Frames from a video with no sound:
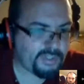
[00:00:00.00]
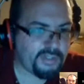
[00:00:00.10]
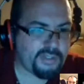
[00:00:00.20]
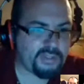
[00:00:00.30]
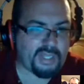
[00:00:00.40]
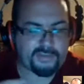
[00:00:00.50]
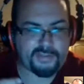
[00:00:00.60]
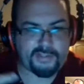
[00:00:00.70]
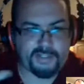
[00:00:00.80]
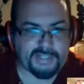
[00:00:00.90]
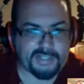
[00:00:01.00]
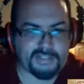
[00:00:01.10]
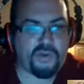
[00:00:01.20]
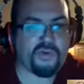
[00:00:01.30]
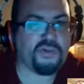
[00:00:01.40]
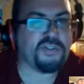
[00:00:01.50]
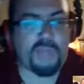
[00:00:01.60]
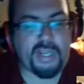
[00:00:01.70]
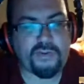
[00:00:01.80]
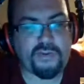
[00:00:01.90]
like the Dynasty Owner's
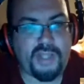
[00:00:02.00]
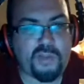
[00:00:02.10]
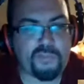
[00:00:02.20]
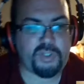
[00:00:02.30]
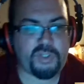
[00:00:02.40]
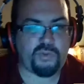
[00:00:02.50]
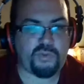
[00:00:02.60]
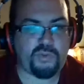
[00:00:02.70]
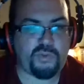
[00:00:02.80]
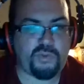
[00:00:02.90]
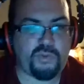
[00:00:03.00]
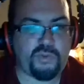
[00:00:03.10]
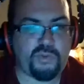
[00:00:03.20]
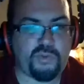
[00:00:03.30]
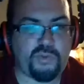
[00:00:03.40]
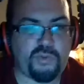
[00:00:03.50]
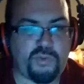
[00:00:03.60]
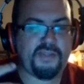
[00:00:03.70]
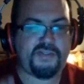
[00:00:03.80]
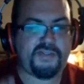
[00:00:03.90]
Manual, help you use it
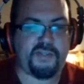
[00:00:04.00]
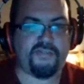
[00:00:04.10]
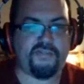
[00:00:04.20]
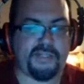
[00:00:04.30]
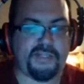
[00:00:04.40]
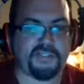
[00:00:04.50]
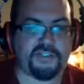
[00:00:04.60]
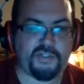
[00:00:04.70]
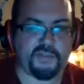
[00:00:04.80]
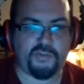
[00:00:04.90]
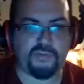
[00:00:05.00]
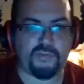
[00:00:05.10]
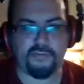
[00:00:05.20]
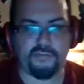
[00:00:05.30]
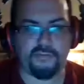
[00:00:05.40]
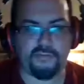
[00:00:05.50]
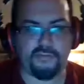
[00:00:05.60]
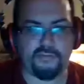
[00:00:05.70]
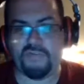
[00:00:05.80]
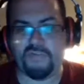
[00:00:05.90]
to your advantage to,
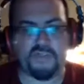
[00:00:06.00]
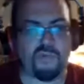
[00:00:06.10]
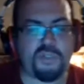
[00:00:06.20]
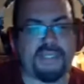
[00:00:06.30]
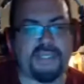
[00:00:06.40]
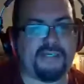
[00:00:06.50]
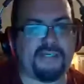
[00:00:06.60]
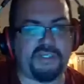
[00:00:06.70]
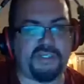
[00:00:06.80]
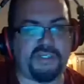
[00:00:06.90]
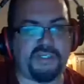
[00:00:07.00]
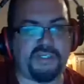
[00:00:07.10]
even if you don't play Devy, use the